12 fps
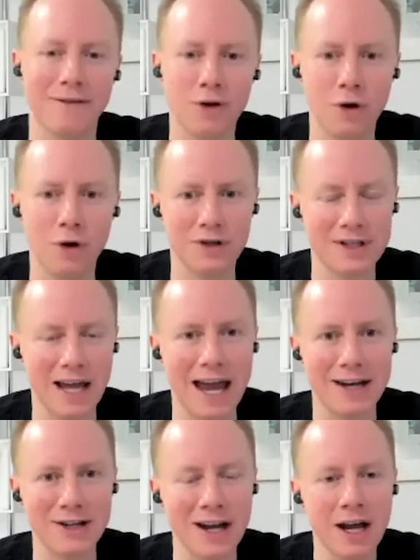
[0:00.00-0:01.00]
course.
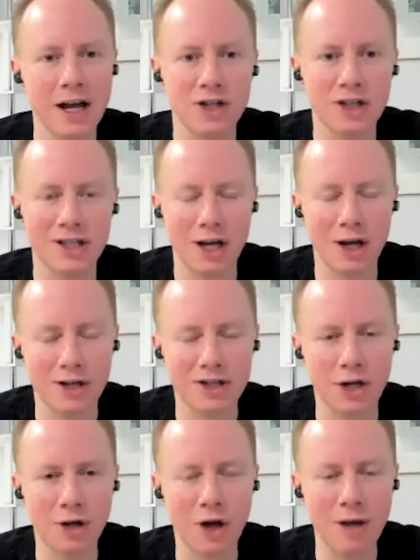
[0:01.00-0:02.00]
And just
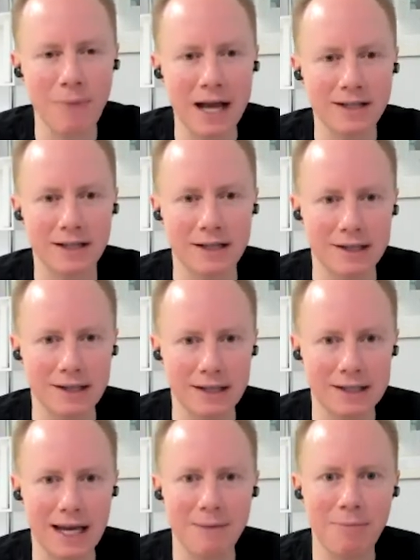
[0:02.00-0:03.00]
so going back to the
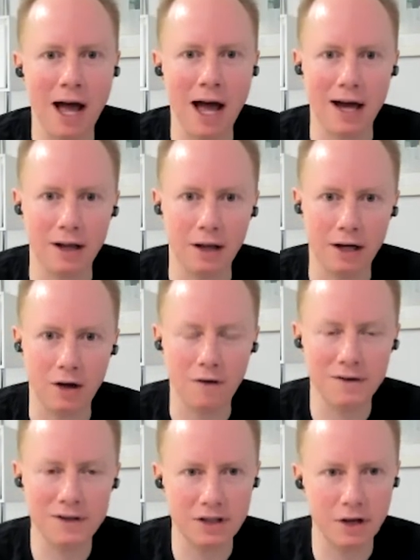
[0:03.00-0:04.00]
team part, like
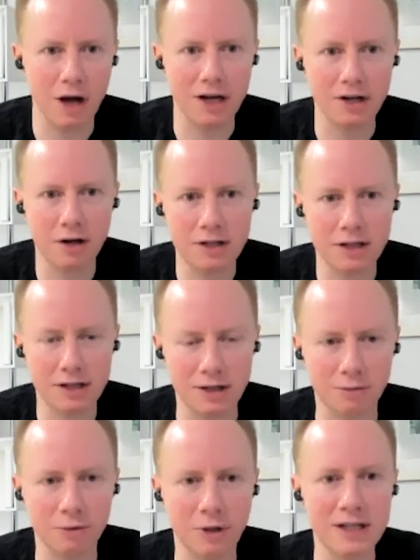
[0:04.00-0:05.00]
I noted that
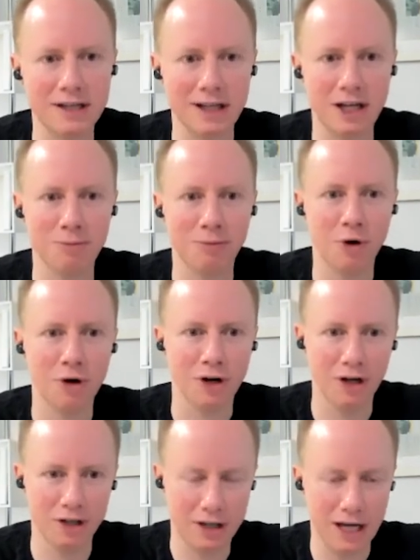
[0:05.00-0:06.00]
recently you brought
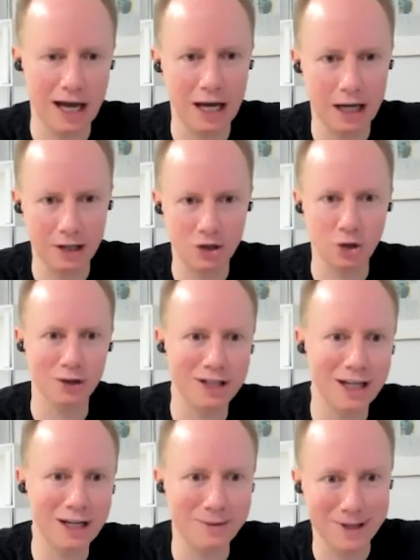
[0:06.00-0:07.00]
on John
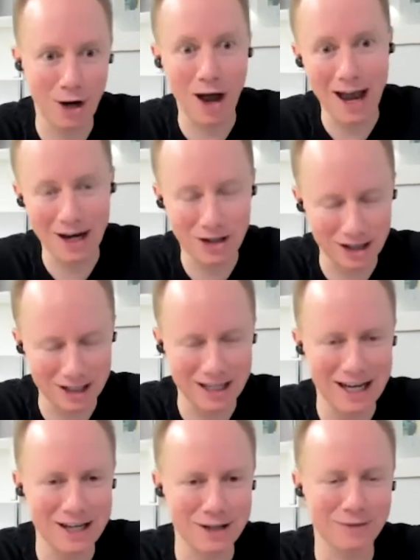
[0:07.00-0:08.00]
Diddams, and I actually
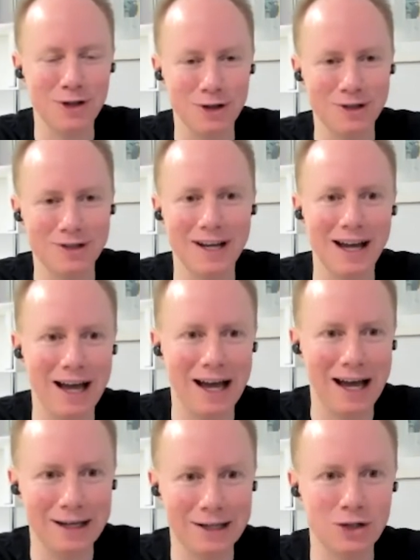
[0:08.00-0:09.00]
interviewed
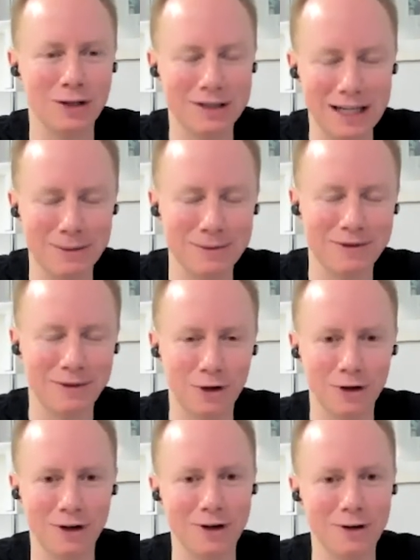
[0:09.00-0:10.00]
John Diddams
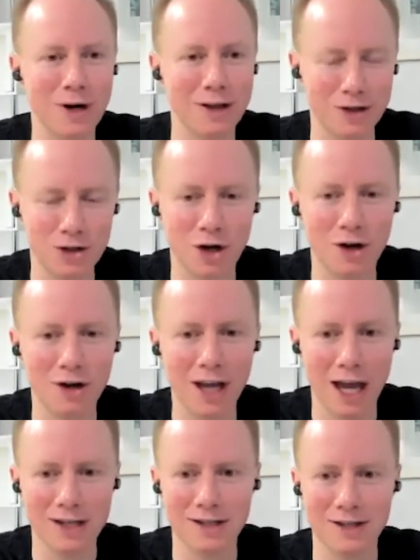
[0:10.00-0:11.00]
for one of the
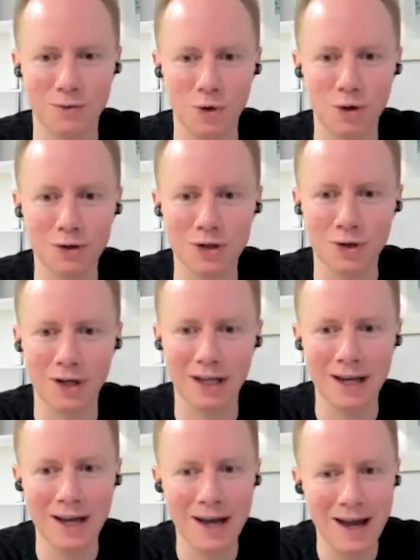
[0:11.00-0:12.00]
showcases that we were doing.
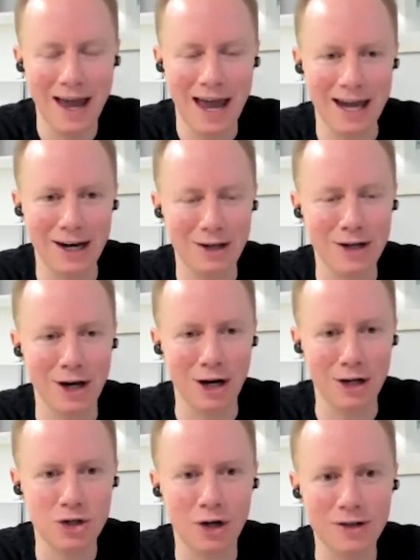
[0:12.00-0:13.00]

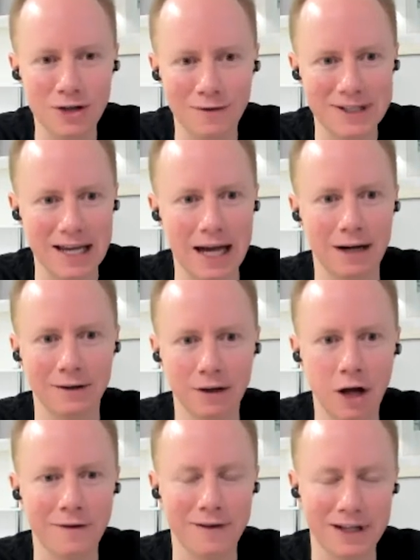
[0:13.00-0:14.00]
And John's obviously had a
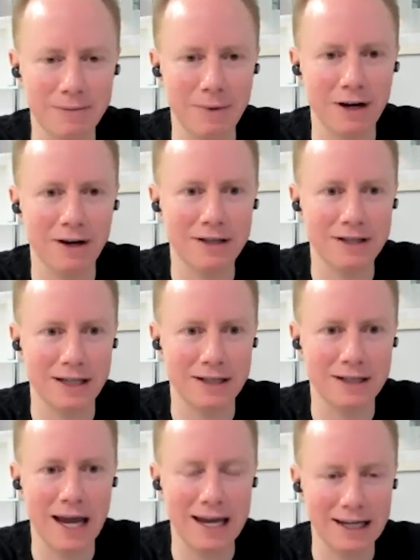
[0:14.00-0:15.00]
lot of experience in
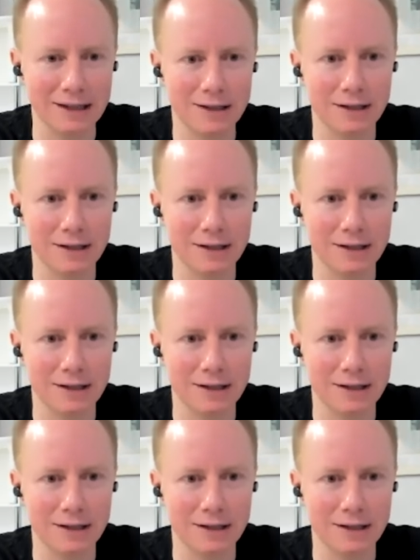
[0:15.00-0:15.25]
taking